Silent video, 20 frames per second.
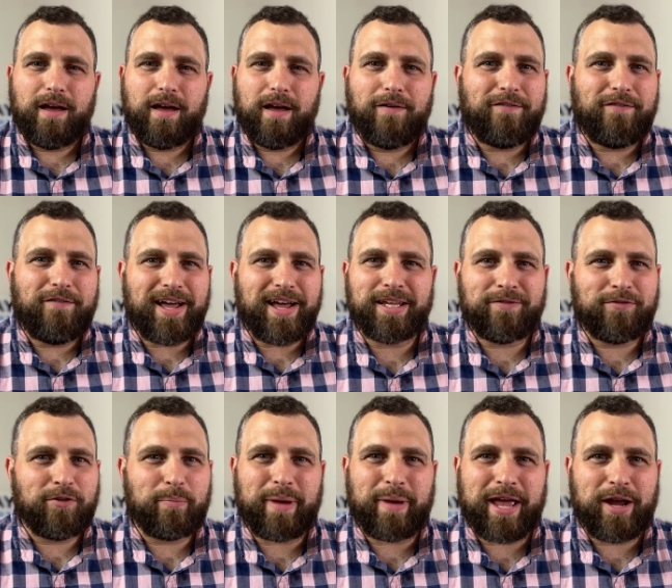Filing
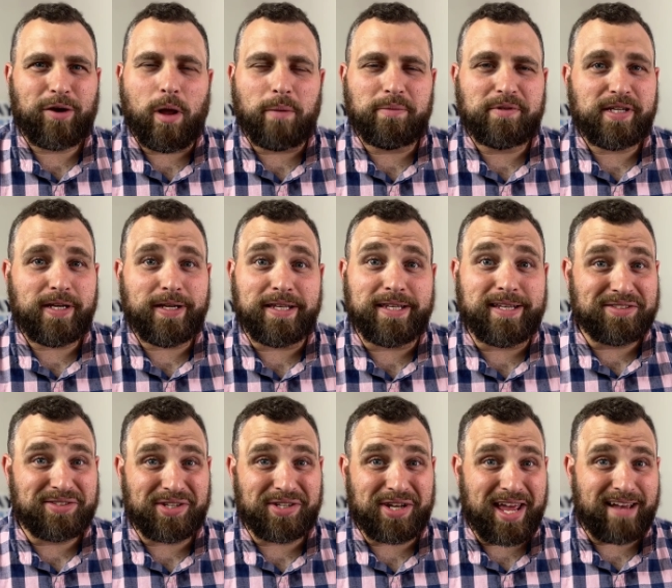for bankruptcy
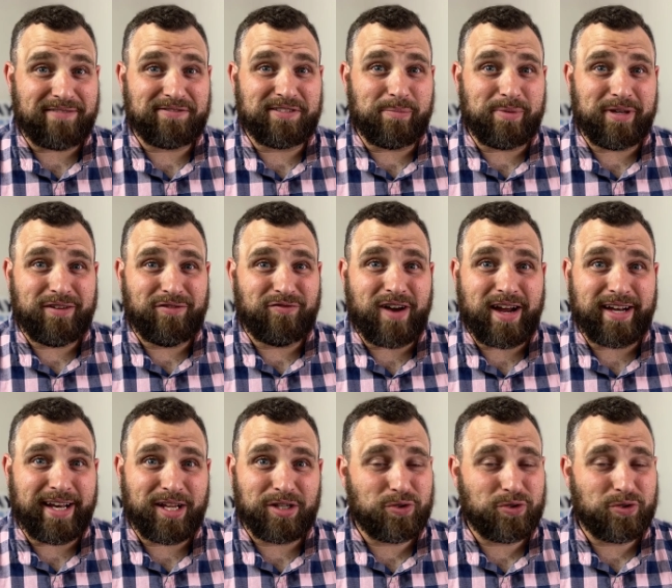doesn't have to be
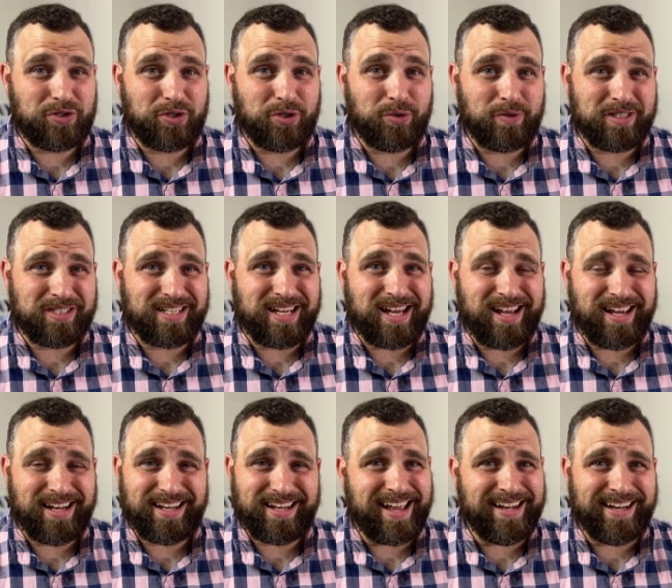financial
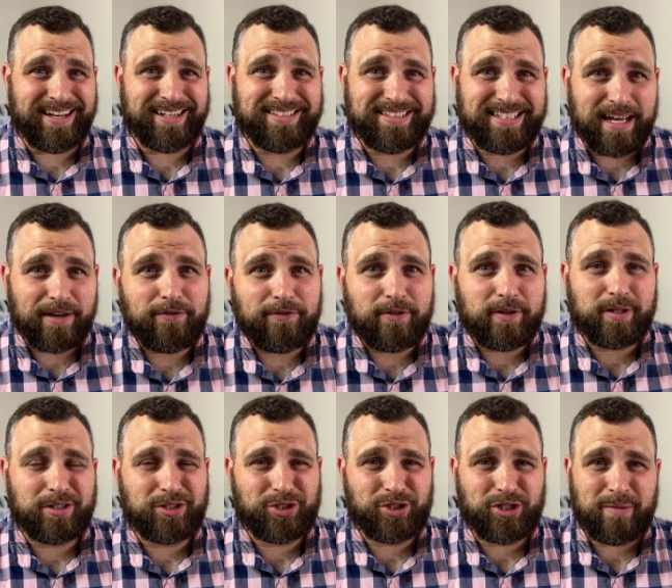suicide, and it definitely
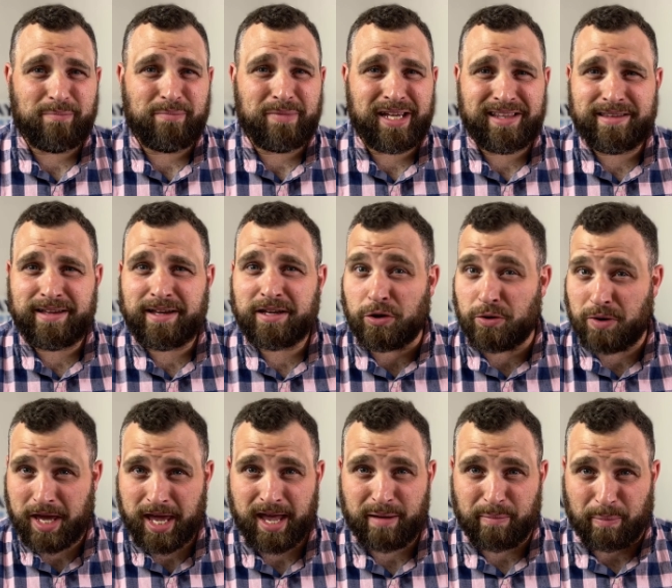shouldn't mean that you
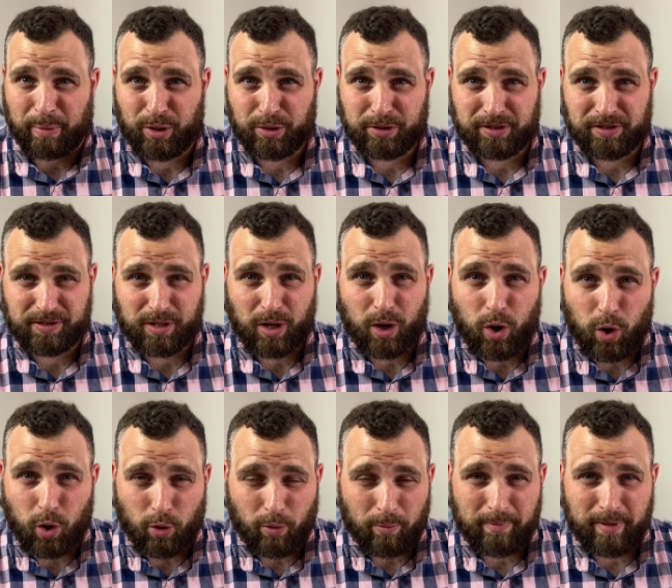can't purchase a
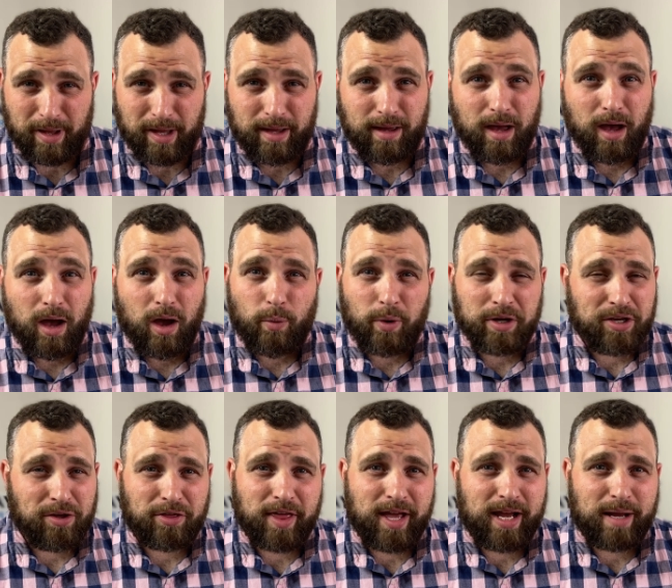home. When
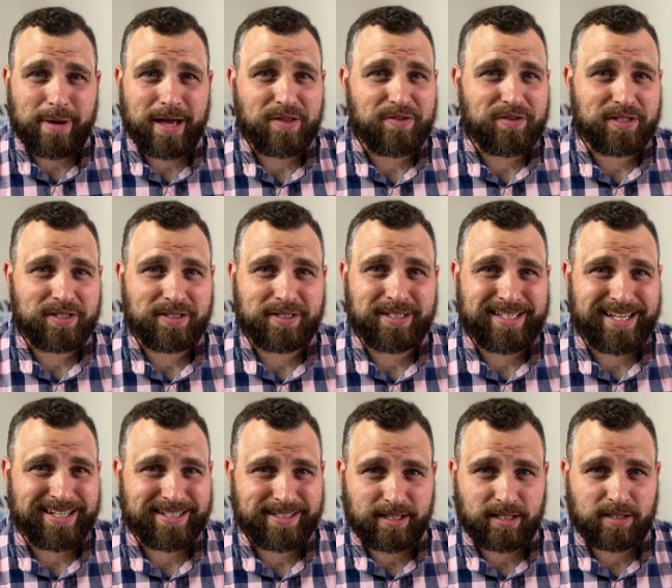you think about the
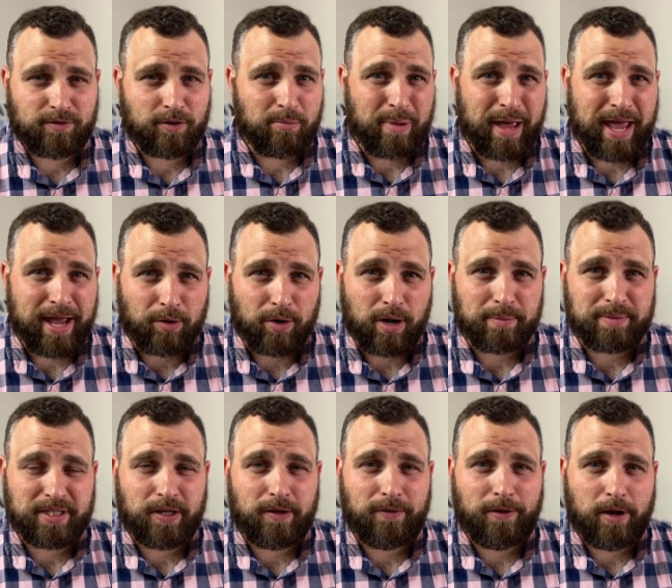statistics for
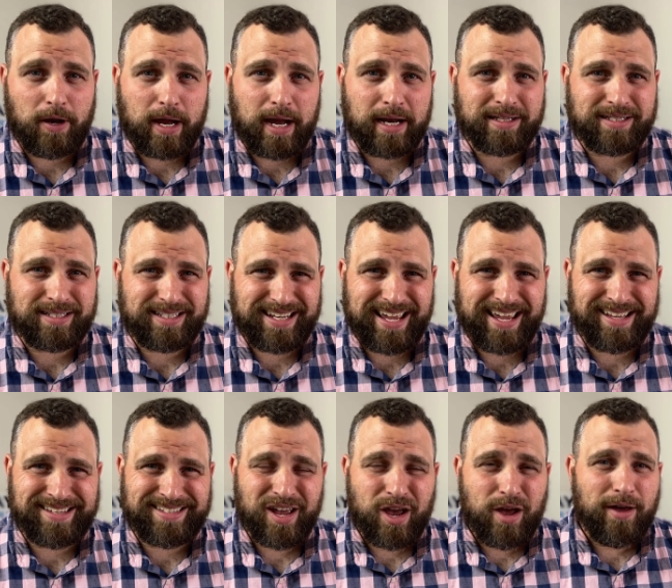bankruptcy in the United
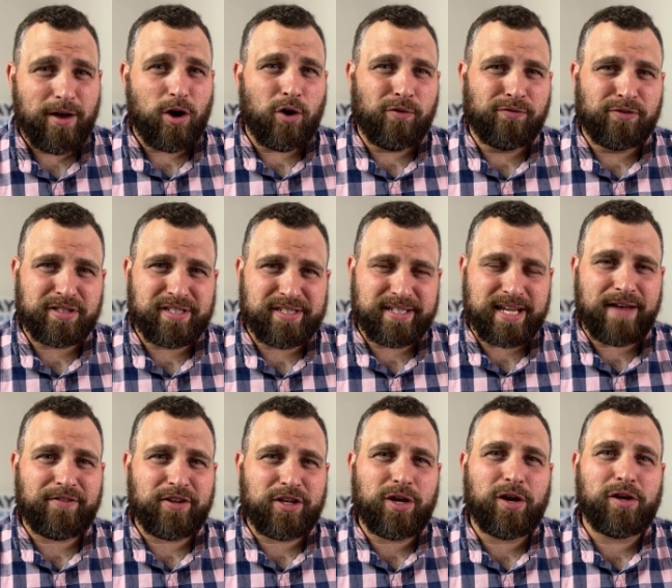States, over
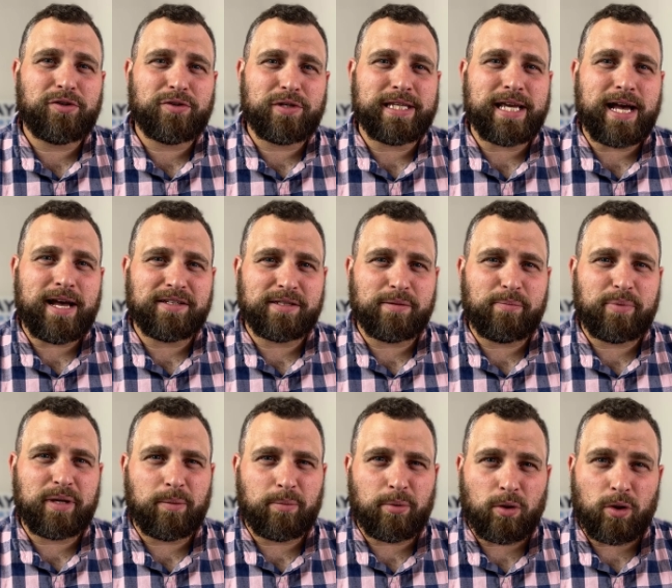700,000
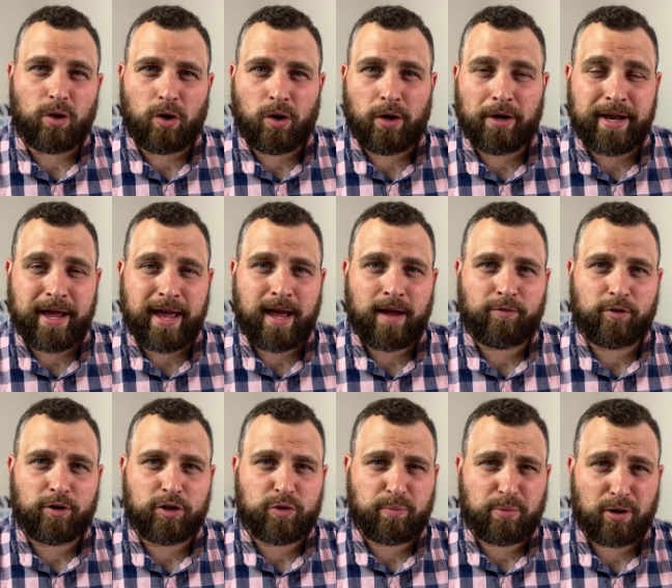people on
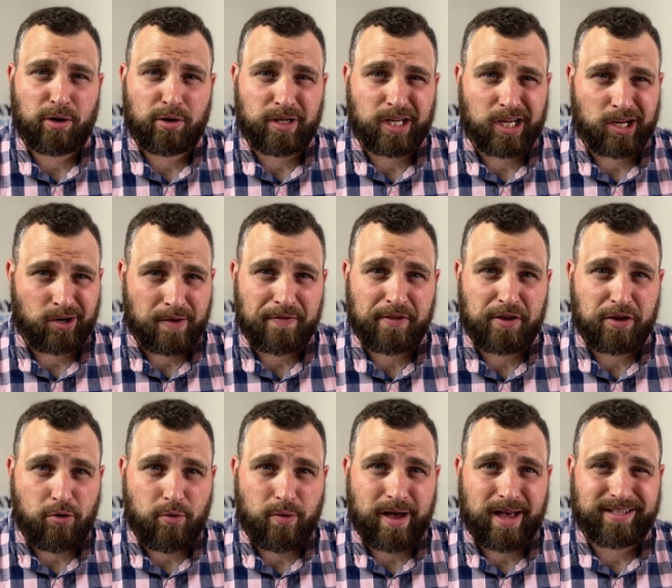average per year in the
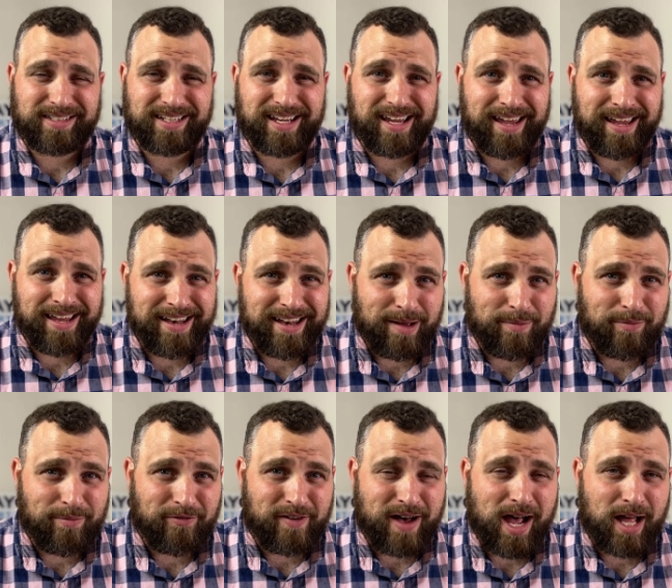US end up
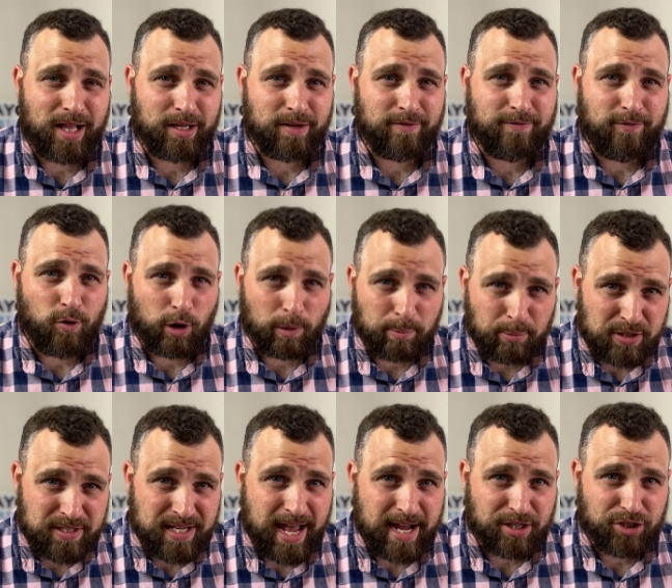filing for
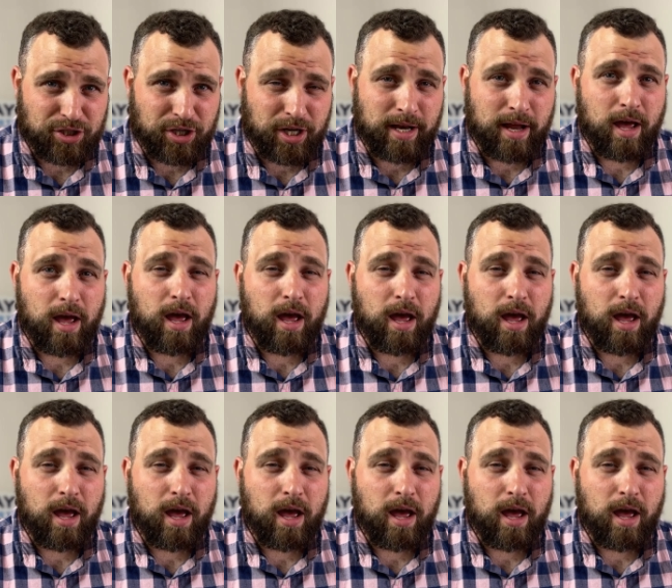protection